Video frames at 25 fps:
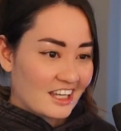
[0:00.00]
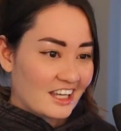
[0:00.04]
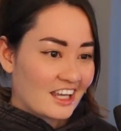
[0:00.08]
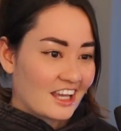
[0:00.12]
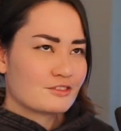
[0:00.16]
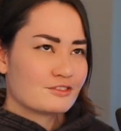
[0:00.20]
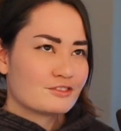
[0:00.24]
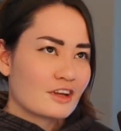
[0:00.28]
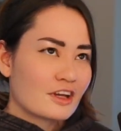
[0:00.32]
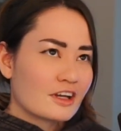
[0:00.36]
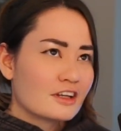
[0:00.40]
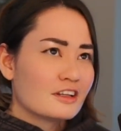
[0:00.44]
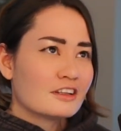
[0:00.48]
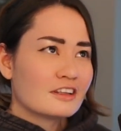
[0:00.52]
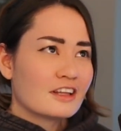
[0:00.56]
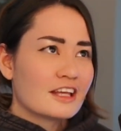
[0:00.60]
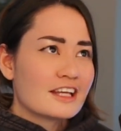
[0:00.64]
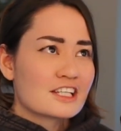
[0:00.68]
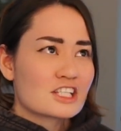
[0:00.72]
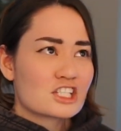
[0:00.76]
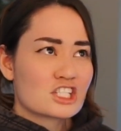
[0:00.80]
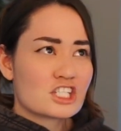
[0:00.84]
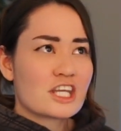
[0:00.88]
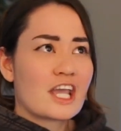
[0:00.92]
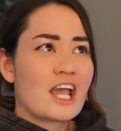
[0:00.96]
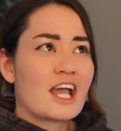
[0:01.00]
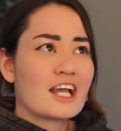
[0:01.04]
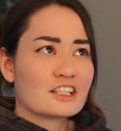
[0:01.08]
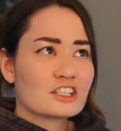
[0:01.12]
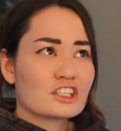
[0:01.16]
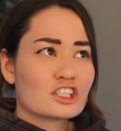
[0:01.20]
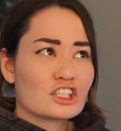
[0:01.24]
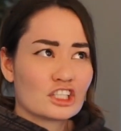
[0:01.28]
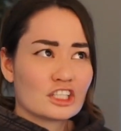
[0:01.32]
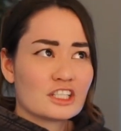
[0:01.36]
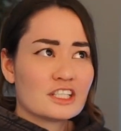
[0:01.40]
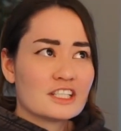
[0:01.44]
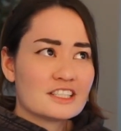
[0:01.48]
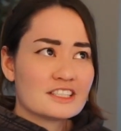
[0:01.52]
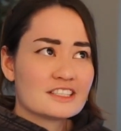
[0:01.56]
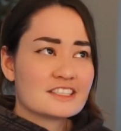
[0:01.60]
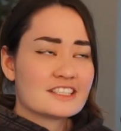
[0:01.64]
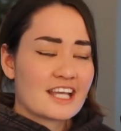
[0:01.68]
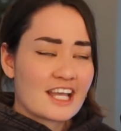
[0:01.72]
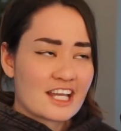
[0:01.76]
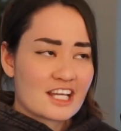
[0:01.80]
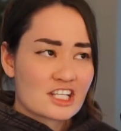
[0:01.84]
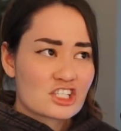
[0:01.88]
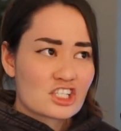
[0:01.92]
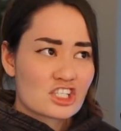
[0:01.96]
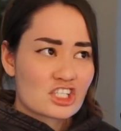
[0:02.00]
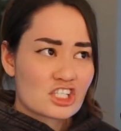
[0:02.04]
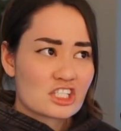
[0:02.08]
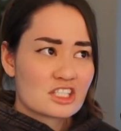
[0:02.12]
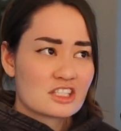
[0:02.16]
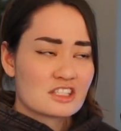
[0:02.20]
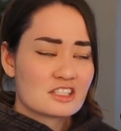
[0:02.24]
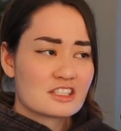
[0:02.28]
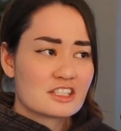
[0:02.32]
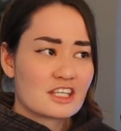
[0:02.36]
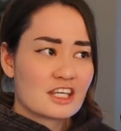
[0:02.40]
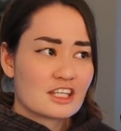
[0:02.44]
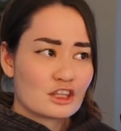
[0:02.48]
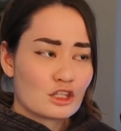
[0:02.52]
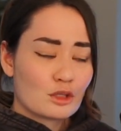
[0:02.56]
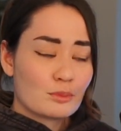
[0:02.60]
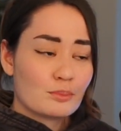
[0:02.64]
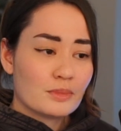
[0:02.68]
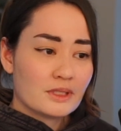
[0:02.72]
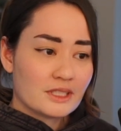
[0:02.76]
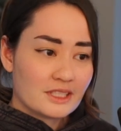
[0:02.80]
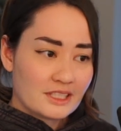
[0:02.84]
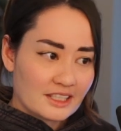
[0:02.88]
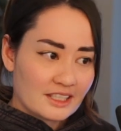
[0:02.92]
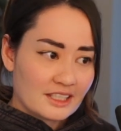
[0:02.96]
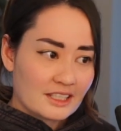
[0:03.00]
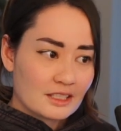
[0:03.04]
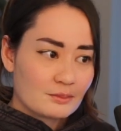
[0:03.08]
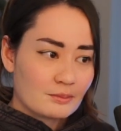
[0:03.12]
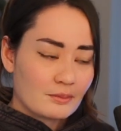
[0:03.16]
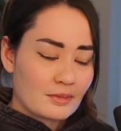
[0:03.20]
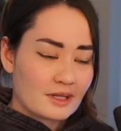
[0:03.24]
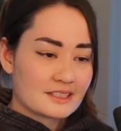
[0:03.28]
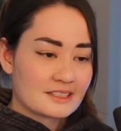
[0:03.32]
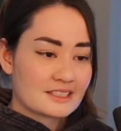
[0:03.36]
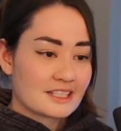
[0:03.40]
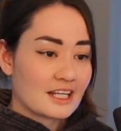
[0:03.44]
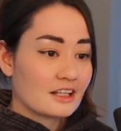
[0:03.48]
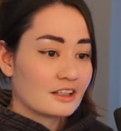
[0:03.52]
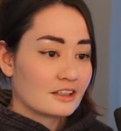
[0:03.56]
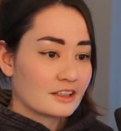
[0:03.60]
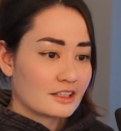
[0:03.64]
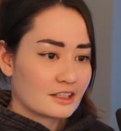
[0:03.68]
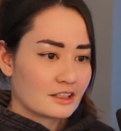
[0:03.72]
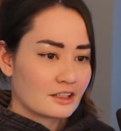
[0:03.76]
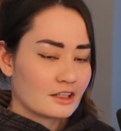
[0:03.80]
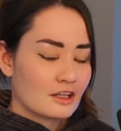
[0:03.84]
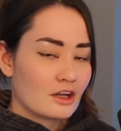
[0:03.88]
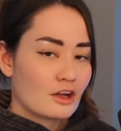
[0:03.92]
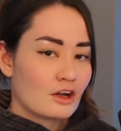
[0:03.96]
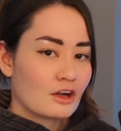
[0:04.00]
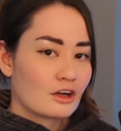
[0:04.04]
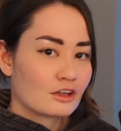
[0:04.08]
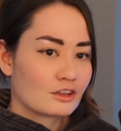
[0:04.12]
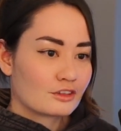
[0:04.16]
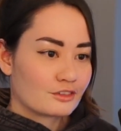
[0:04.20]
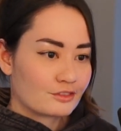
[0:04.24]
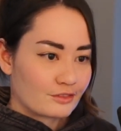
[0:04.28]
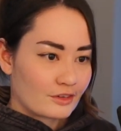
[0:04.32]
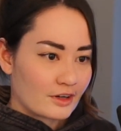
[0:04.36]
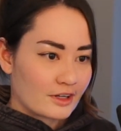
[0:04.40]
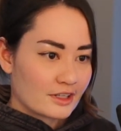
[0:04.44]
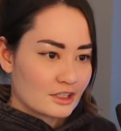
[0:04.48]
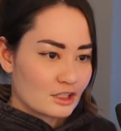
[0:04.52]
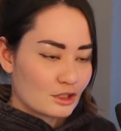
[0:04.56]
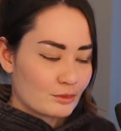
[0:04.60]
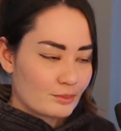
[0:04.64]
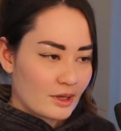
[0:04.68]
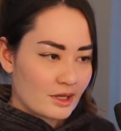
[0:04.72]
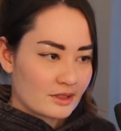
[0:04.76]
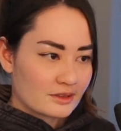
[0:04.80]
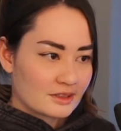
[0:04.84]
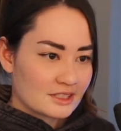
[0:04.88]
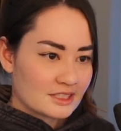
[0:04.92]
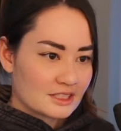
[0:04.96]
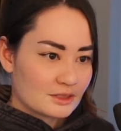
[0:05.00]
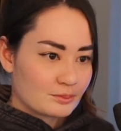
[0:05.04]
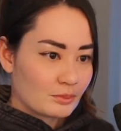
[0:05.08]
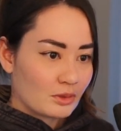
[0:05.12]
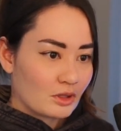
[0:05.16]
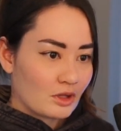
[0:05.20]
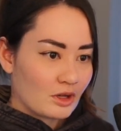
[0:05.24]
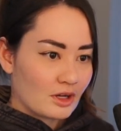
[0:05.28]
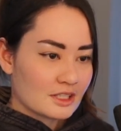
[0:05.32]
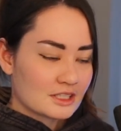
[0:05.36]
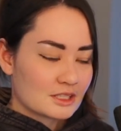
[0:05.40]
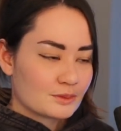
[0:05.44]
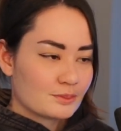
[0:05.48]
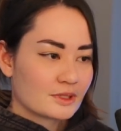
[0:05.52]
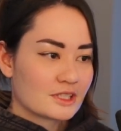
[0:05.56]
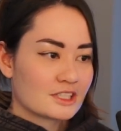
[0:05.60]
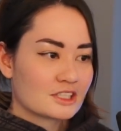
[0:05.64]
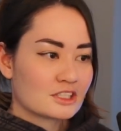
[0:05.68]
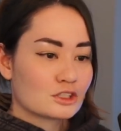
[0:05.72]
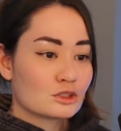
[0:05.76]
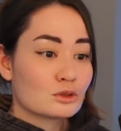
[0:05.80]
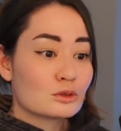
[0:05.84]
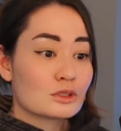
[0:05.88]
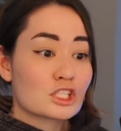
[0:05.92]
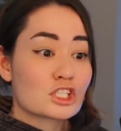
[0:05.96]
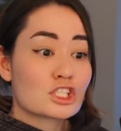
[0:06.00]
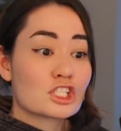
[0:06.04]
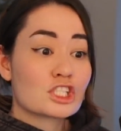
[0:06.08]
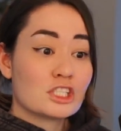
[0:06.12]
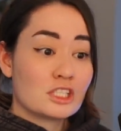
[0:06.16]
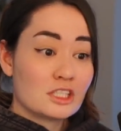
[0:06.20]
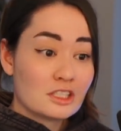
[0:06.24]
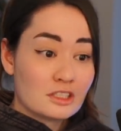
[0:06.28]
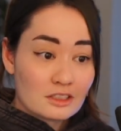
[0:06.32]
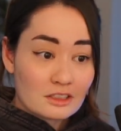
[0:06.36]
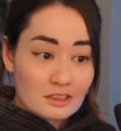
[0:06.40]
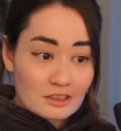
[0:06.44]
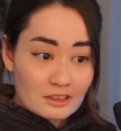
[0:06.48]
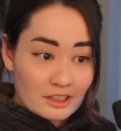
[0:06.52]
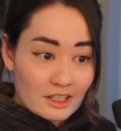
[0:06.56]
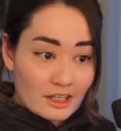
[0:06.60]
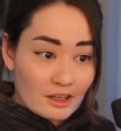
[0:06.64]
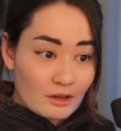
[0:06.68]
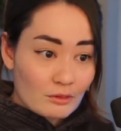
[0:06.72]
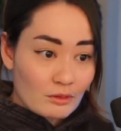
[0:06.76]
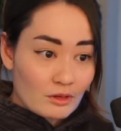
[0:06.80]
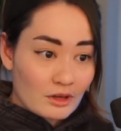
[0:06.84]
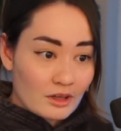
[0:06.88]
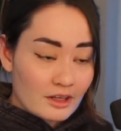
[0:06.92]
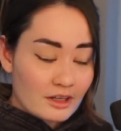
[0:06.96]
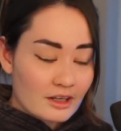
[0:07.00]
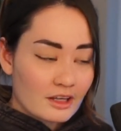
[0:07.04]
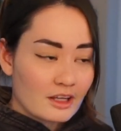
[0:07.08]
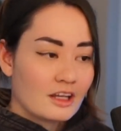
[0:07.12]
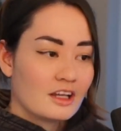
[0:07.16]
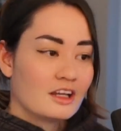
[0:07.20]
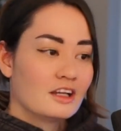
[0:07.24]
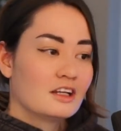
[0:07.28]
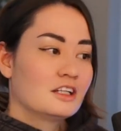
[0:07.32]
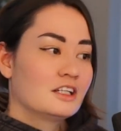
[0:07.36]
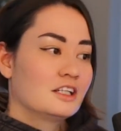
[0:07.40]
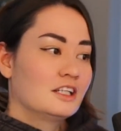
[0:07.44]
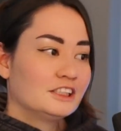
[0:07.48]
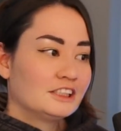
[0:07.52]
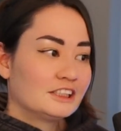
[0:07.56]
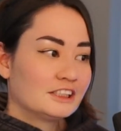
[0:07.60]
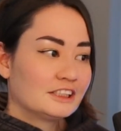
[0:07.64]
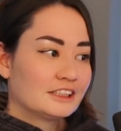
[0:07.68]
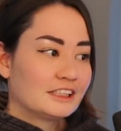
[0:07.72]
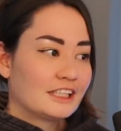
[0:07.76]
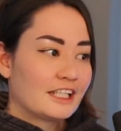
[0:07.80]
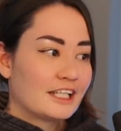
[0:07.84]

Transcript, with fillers: I felt like she had good intentions at the beginning by telling her friend about these plots, but as soon as she didn't get one, she